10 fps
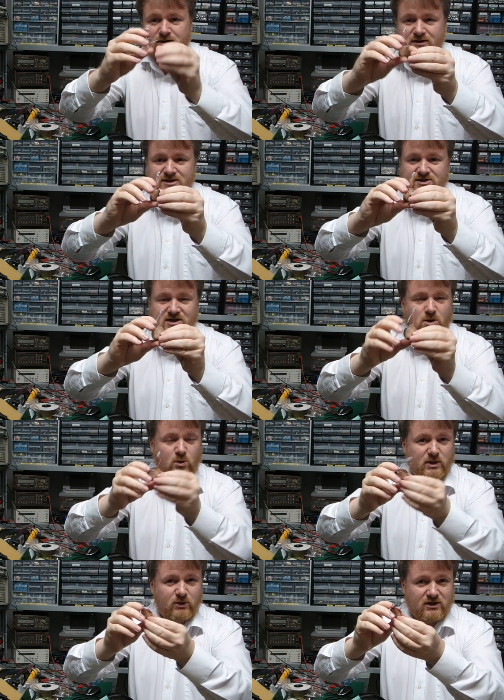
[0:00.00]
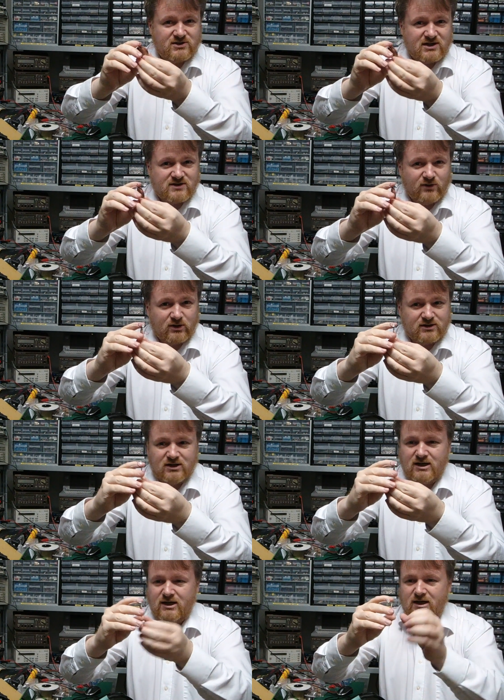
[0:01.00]
This is a 3.6 volt
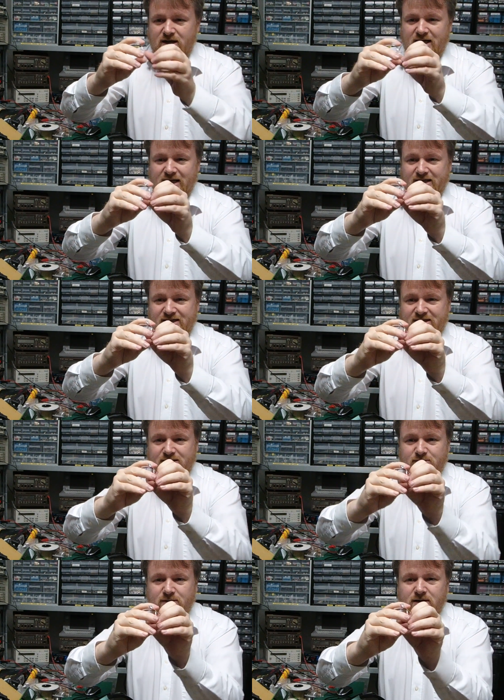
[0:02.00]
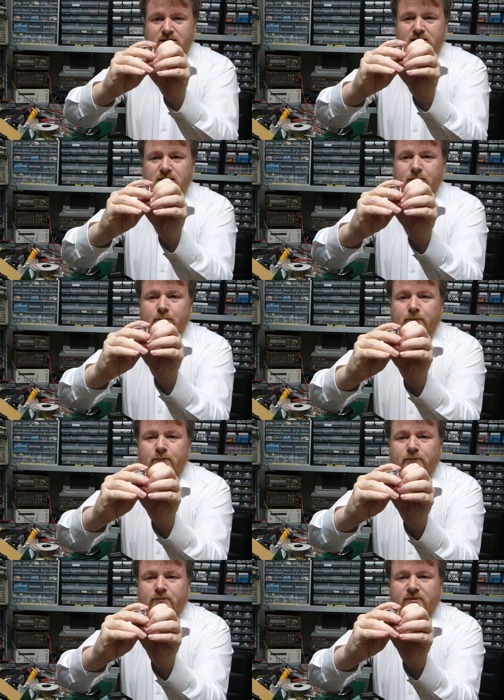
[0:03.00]
LED
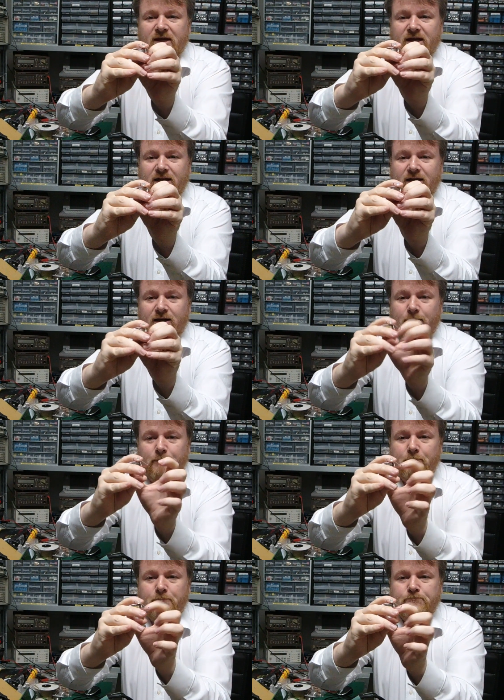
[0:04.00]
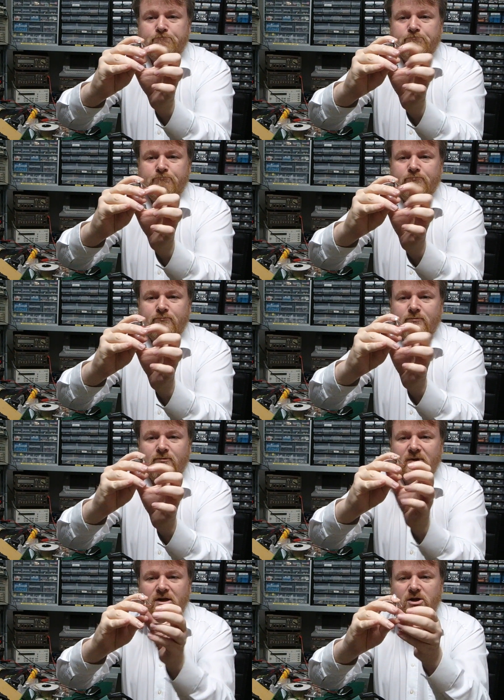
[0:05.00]
and
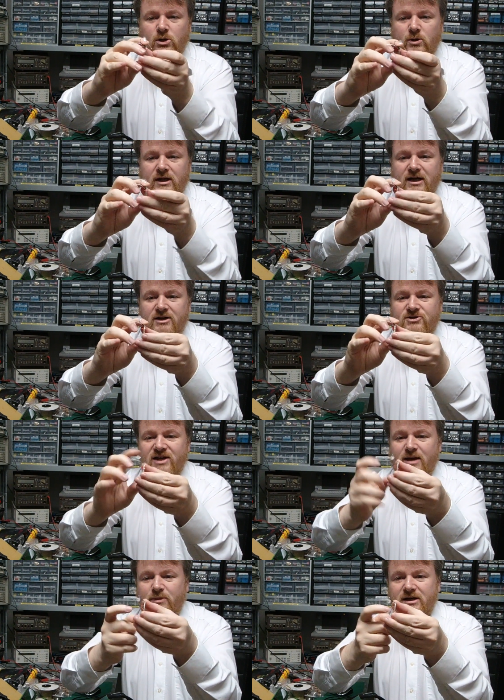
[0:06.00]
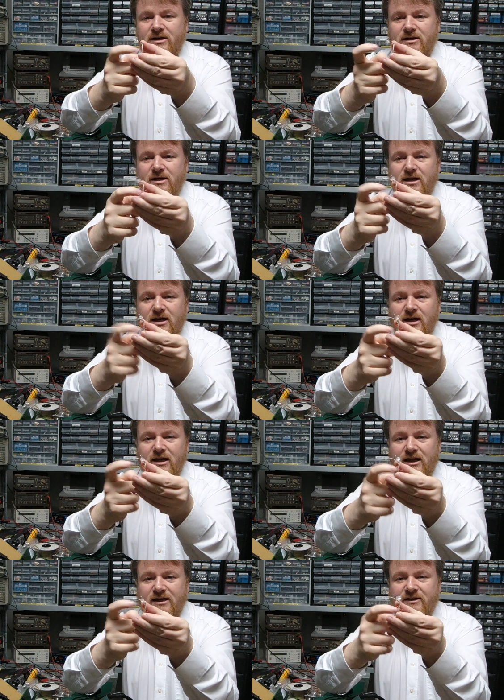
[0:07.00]
you can either tap it
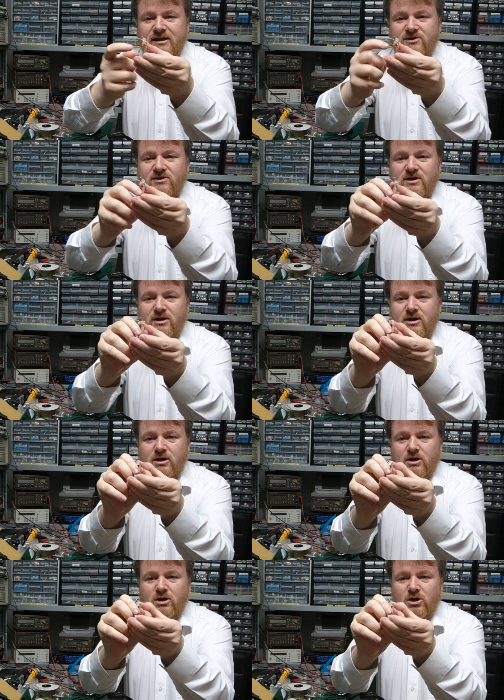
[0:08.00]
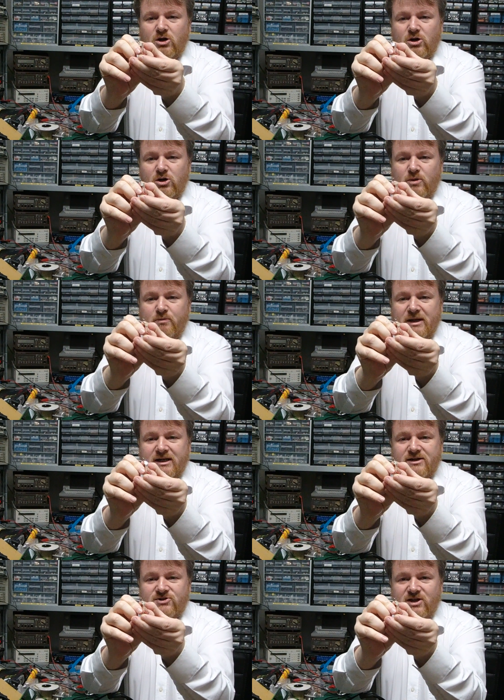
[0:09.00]
like this or bend
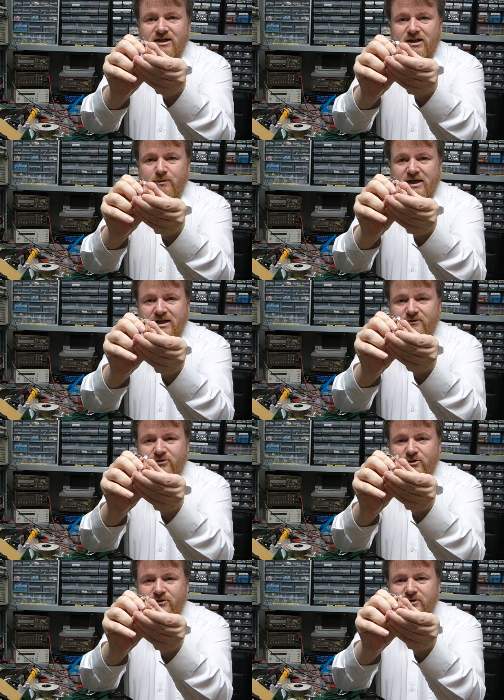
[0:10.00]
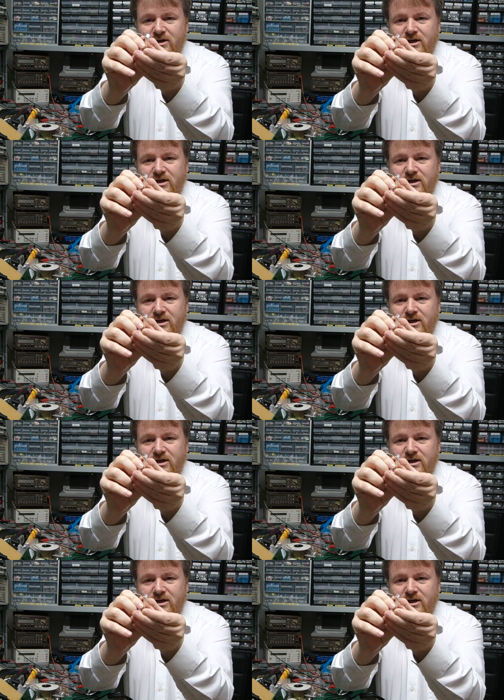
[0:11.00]
it gently back and forth.